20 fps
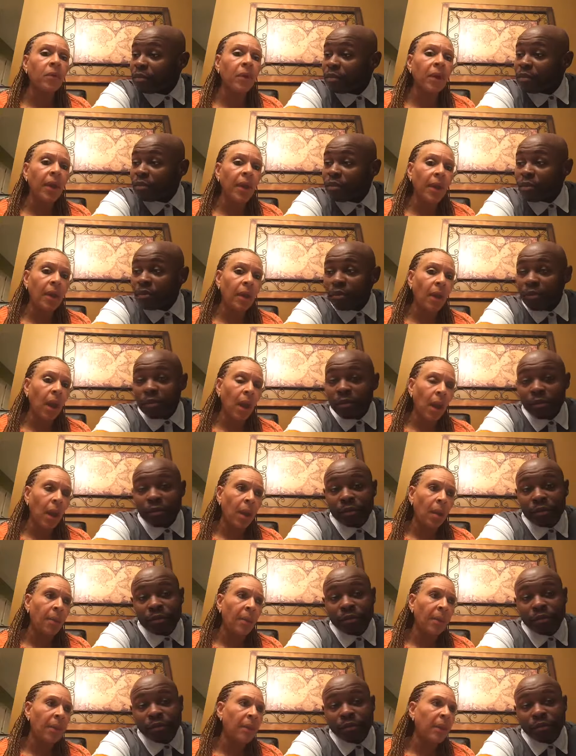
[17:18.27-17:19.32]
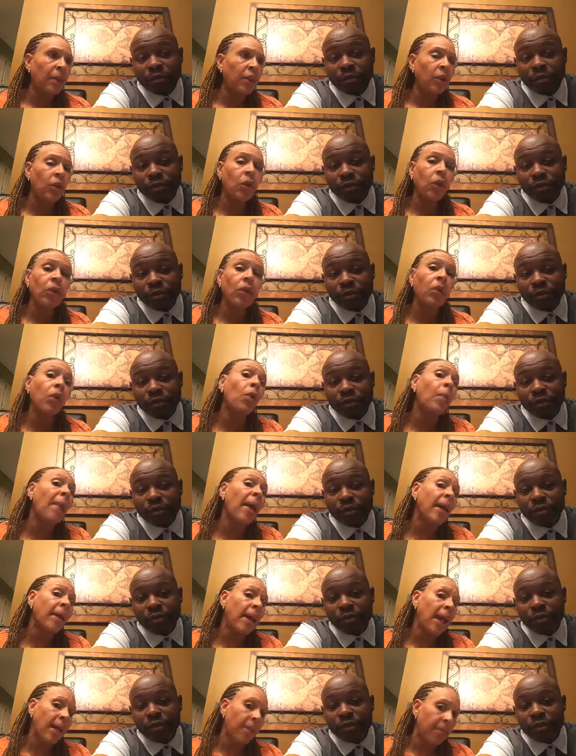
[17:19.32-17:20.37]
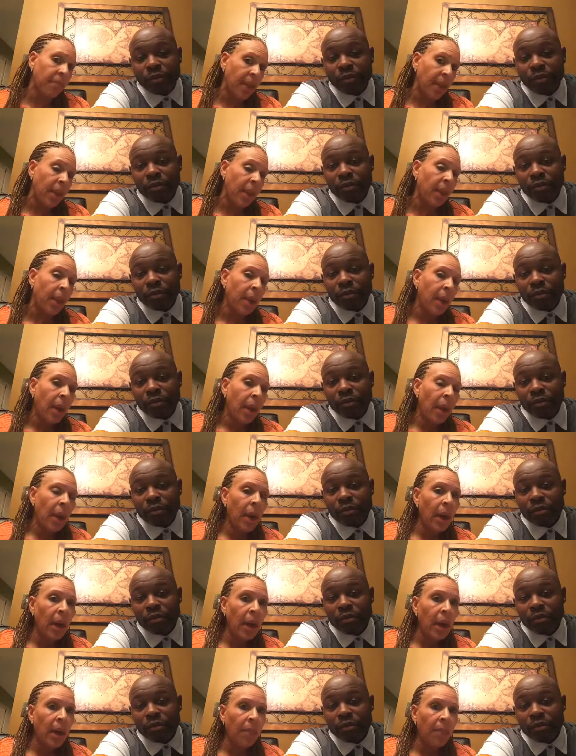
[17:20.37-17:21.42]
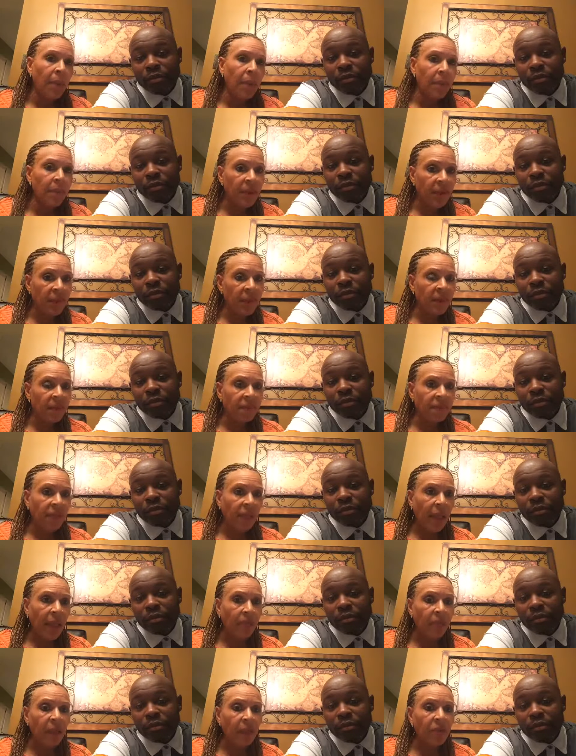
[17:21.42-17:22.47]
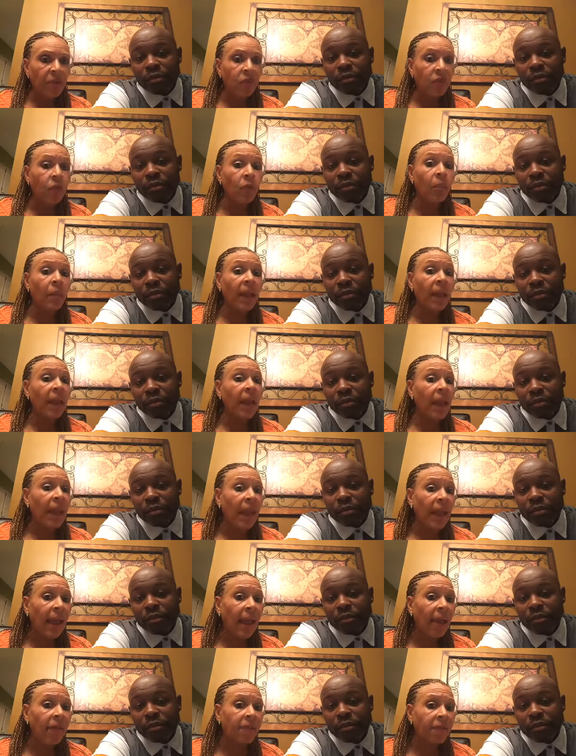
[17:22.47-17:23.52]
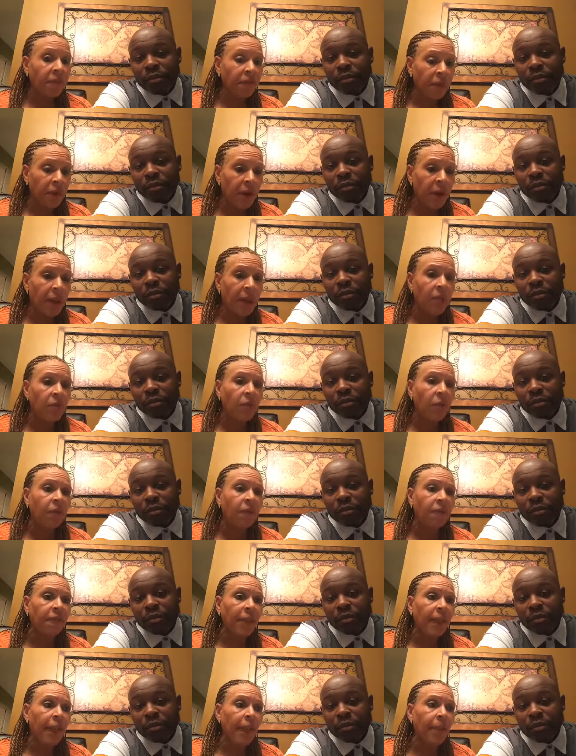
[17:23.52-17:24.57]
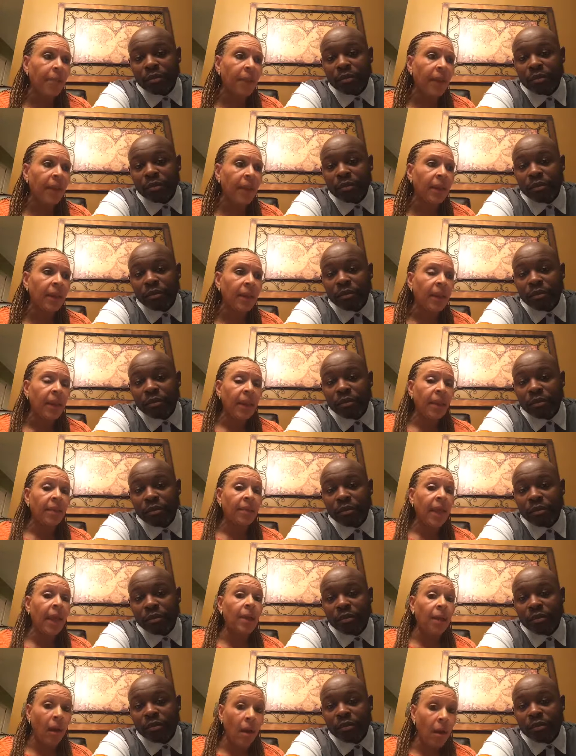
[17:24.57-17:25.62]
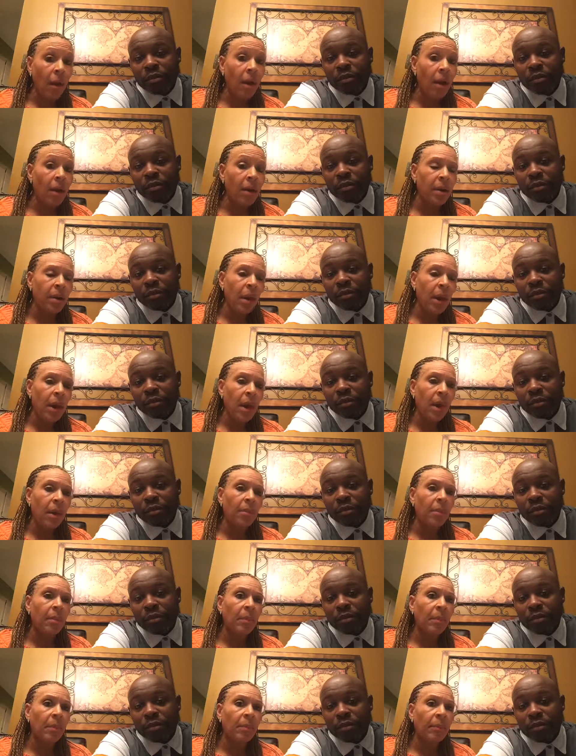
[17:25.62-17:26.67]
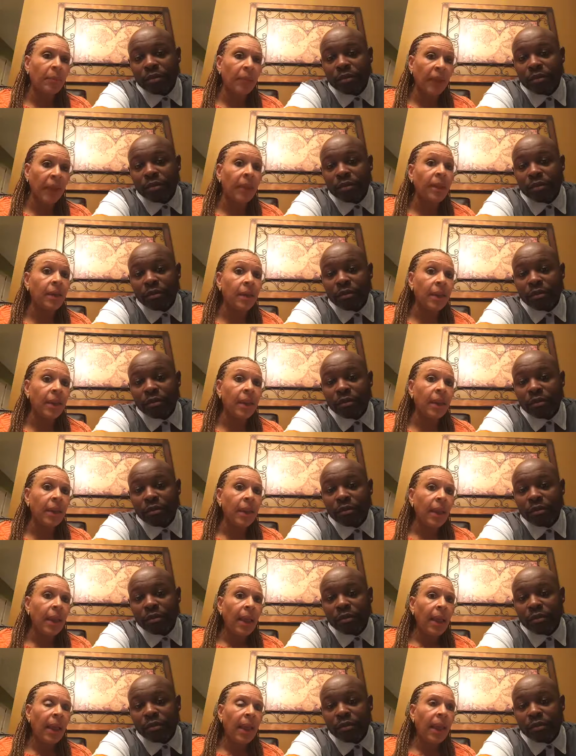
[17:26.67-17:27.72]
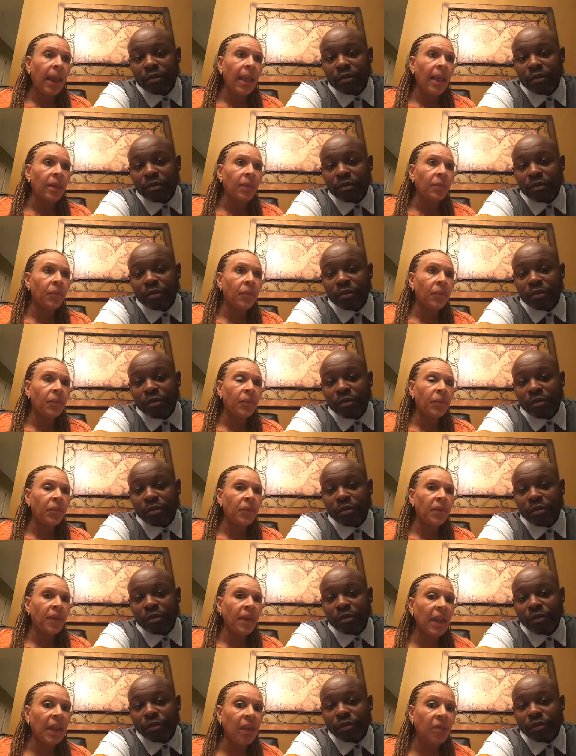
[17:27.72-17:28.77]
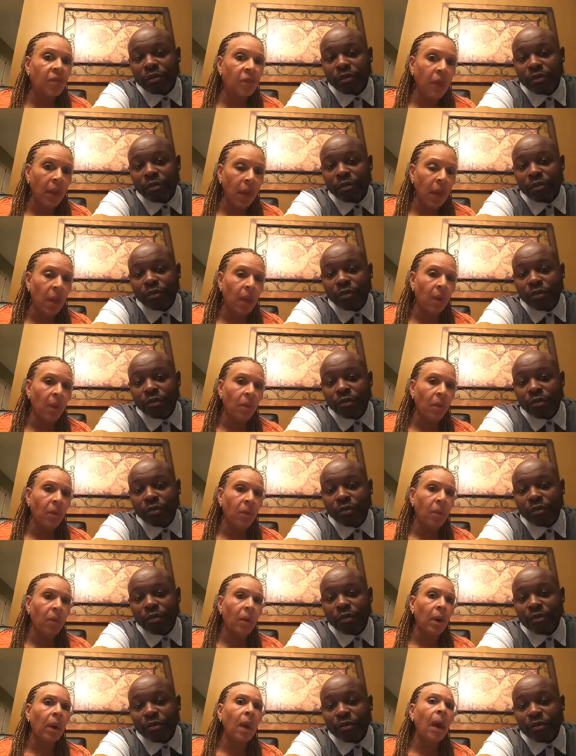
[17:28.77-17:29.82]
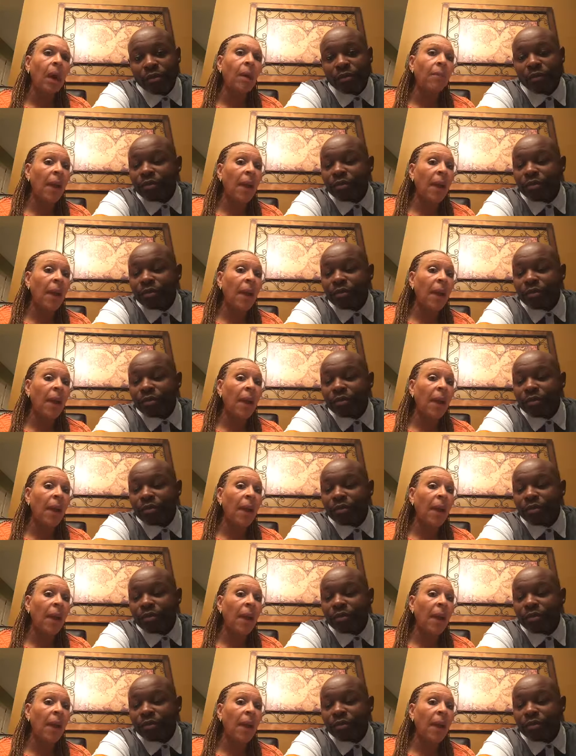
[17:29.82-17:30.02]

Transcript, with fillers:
Speaker 1: in. Um, you you may not be um, a blended family, but you may have friends or family that are um, blended and need to hear um,